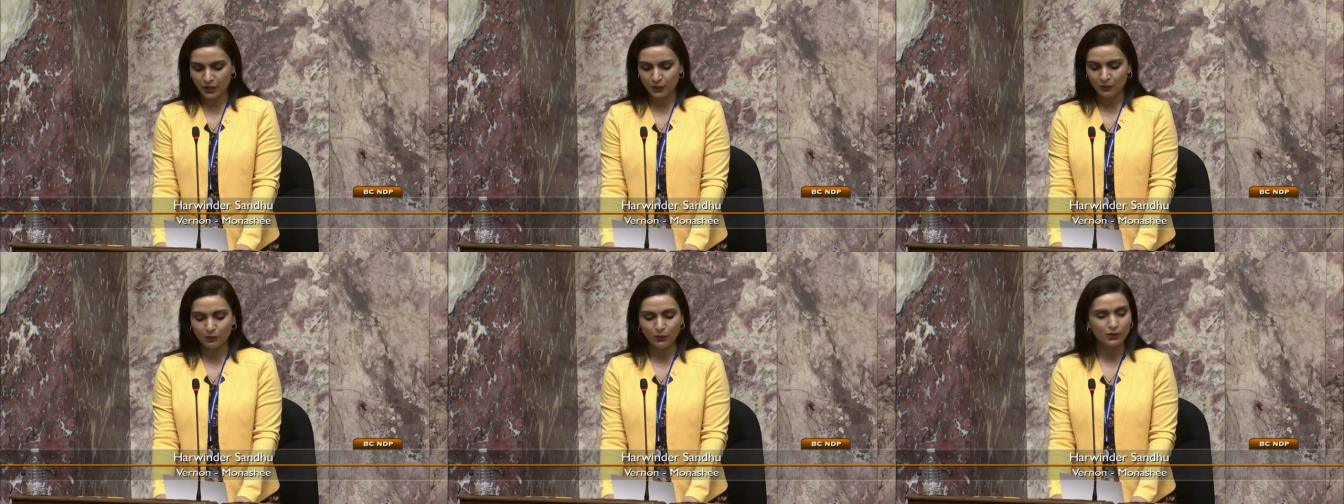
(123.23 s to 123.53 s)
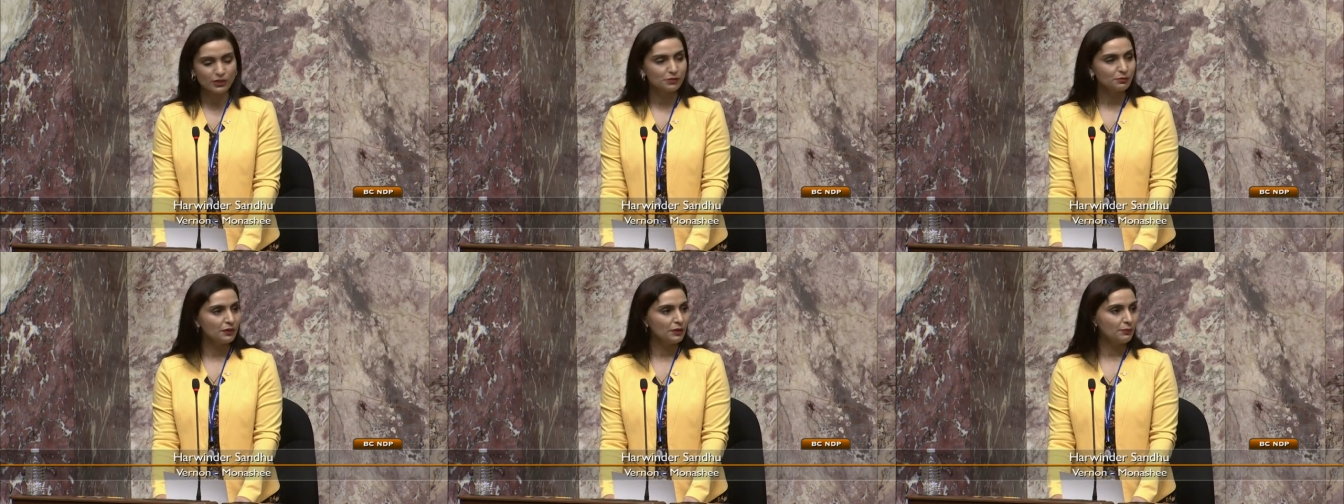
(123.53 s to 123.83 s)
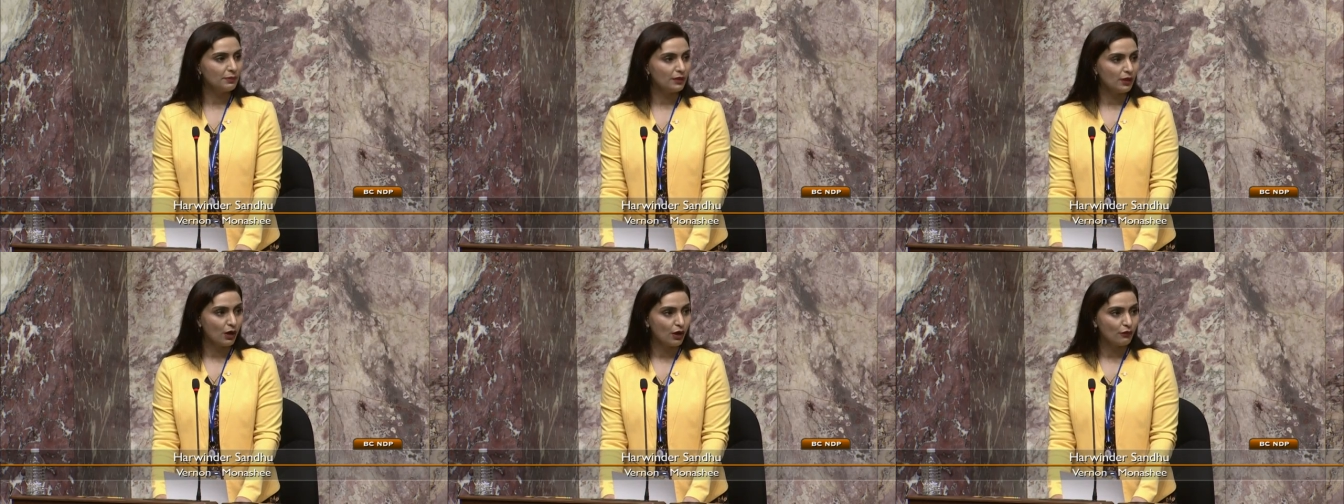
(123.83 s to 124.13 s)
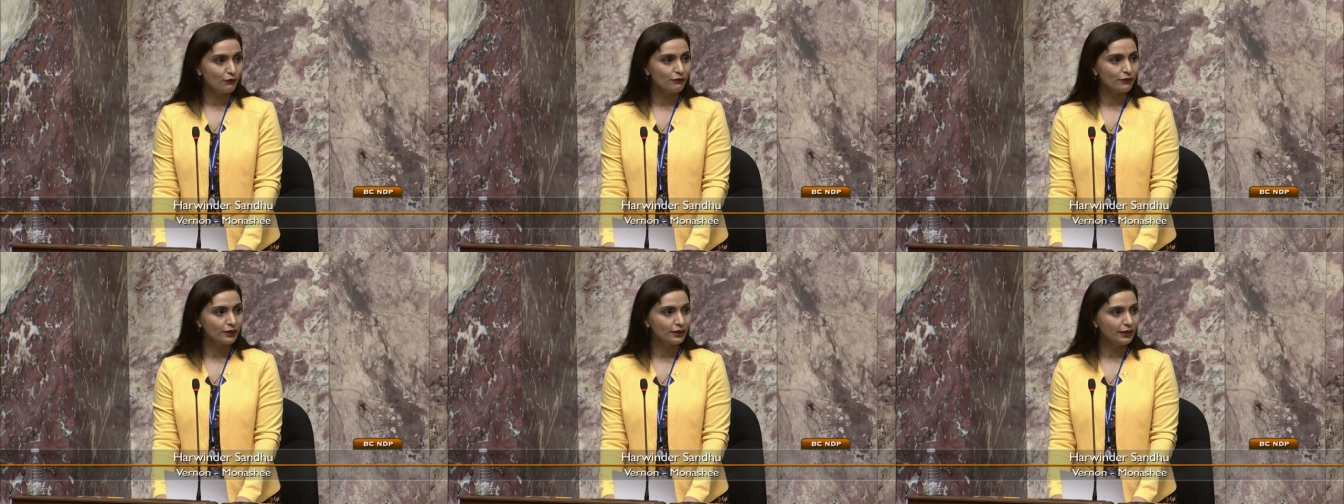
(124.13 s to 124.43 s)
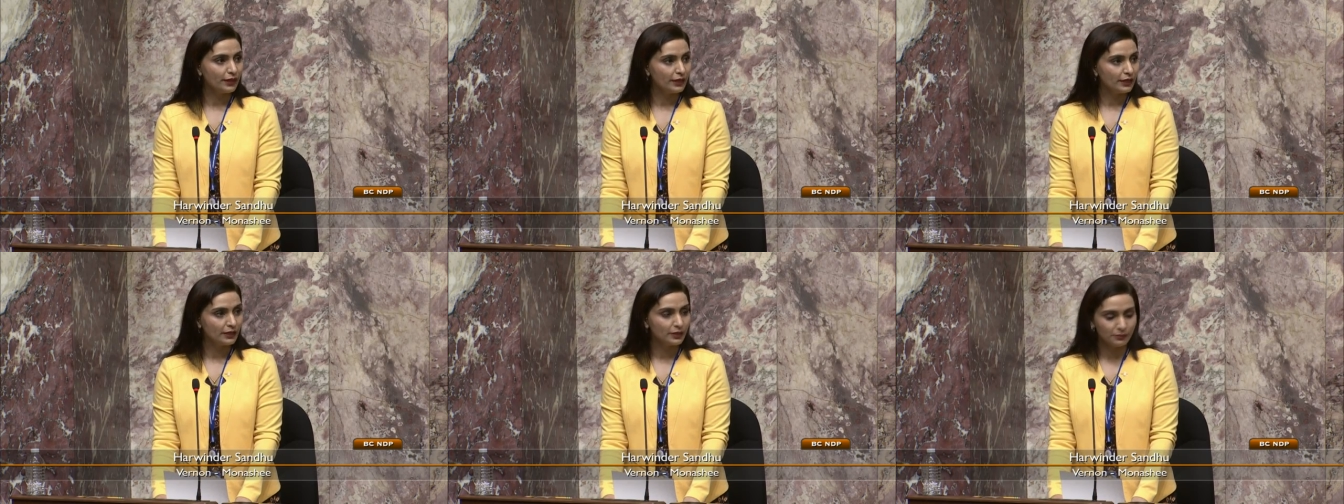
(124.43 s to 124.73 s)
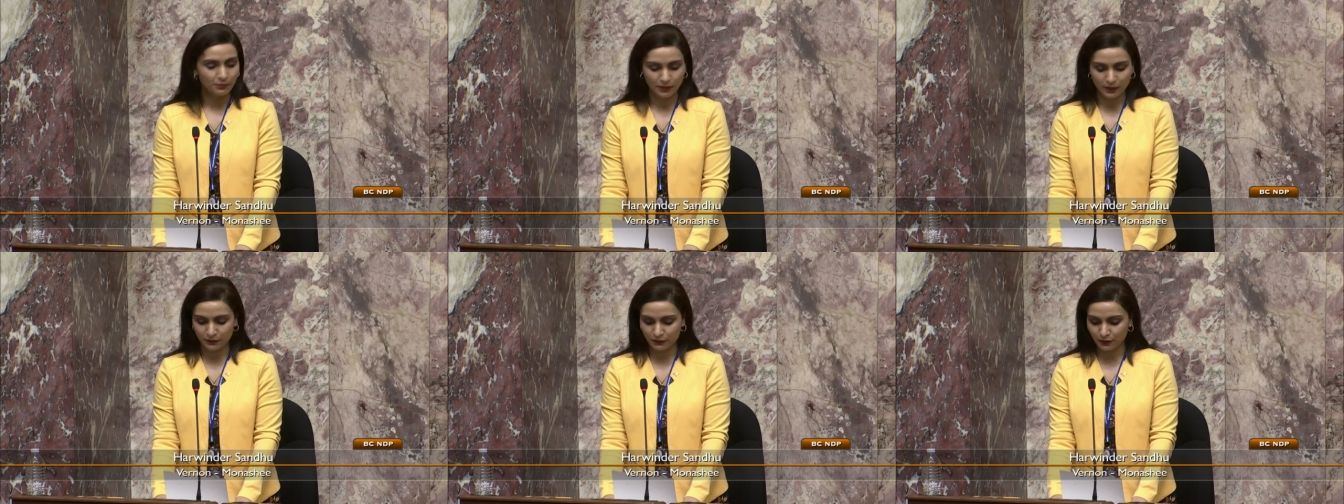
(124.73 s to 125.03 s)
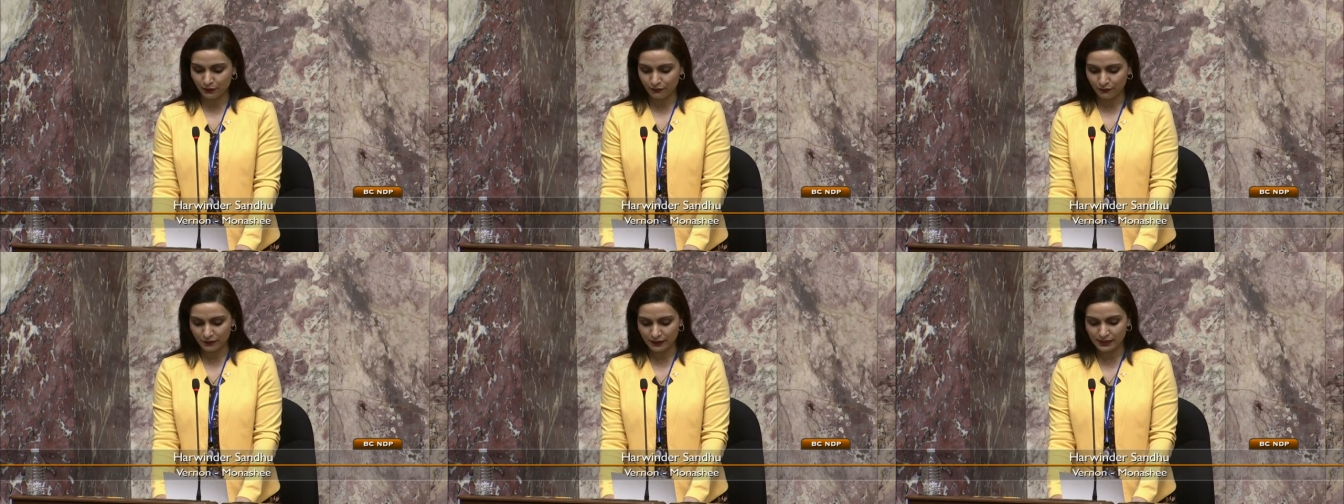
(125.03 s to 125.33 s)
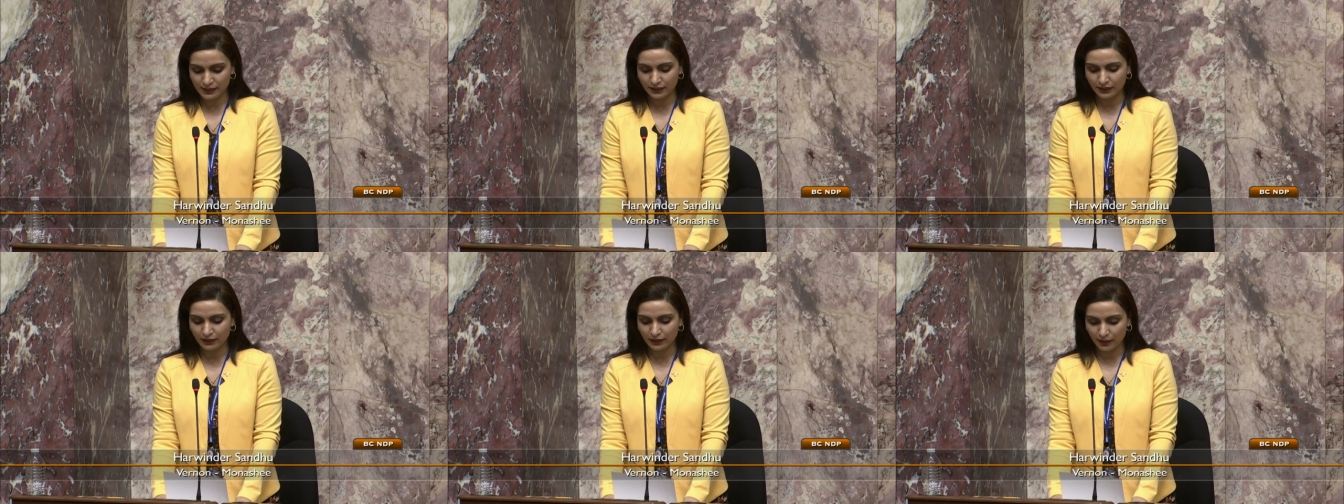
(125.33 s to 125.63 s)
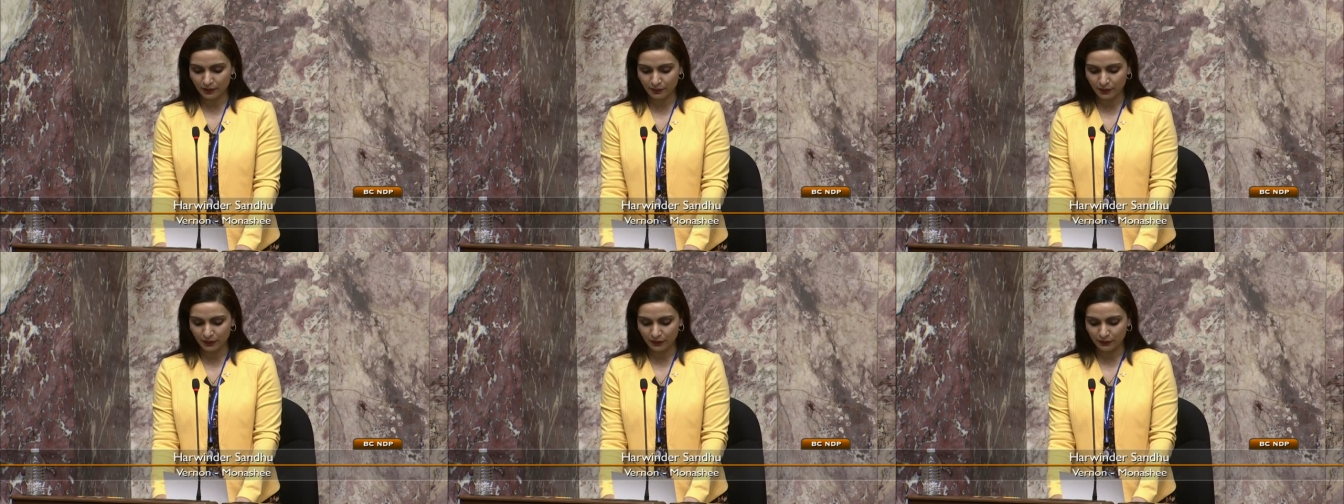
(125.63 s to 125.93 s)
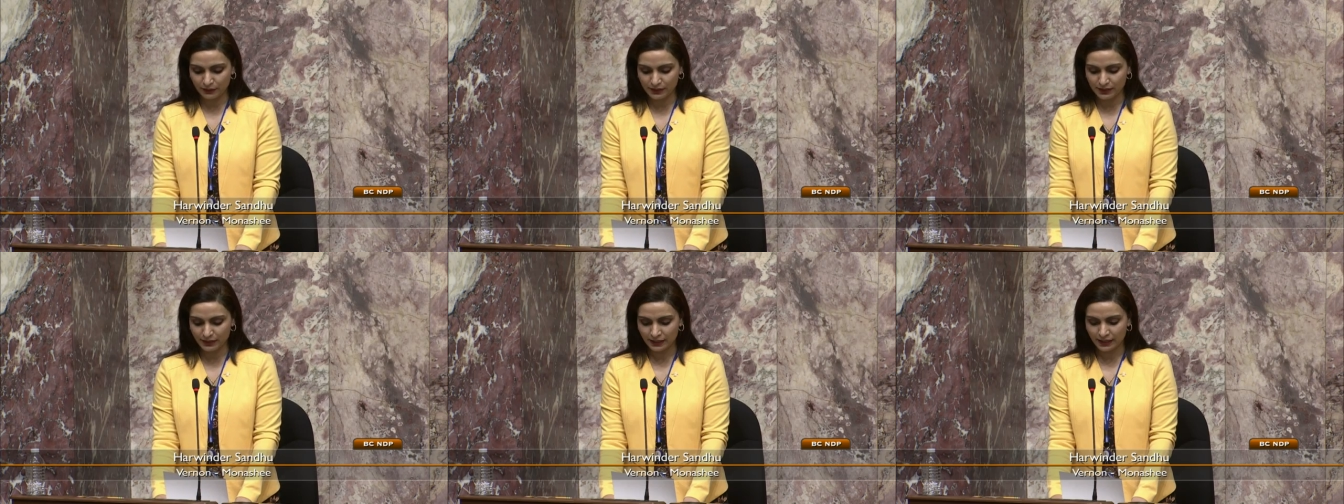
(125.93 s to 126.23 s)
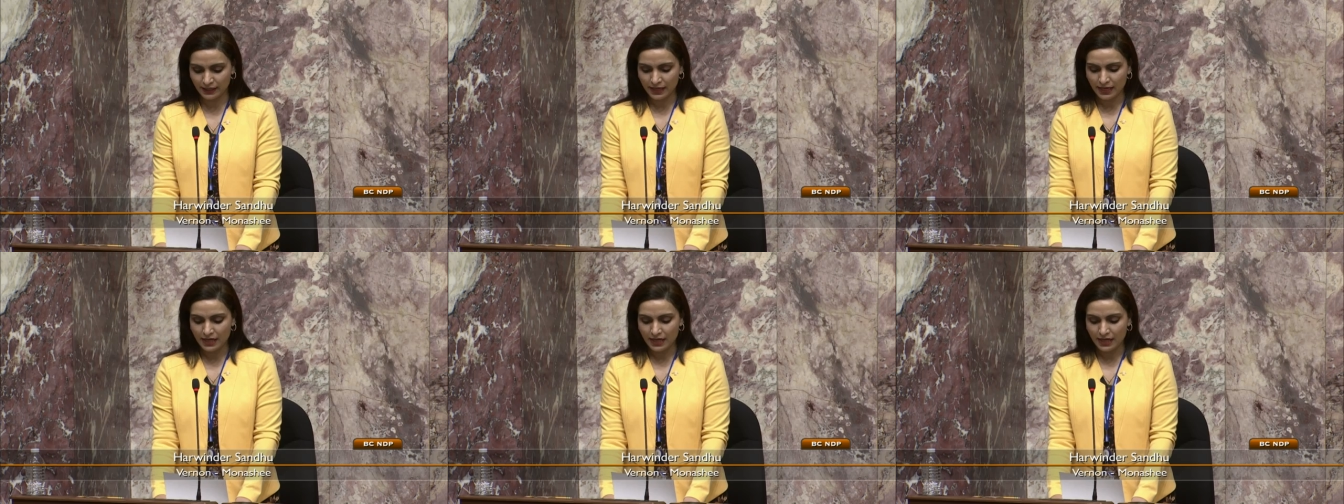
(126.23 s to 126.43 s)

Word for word: most people often think about the physical abuse.